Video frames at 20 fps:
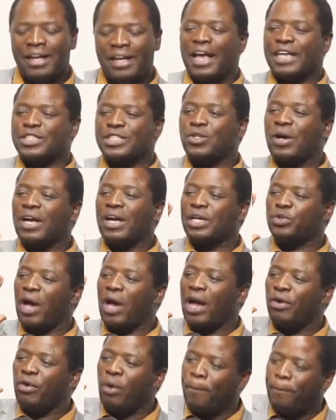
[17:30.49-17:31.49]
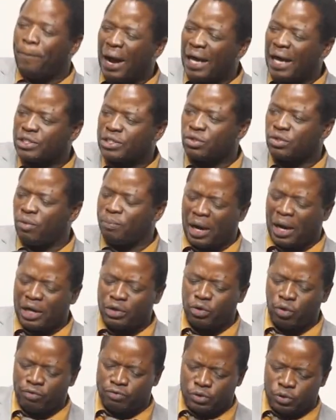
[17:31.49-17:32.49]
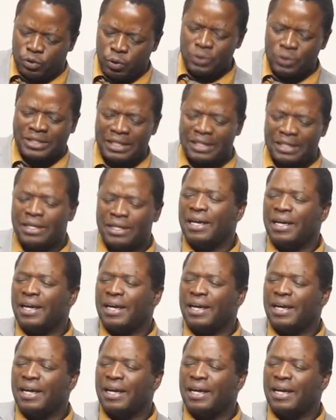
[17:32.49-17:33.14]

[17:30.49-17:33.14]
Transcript: As long as you are in your past path of duty,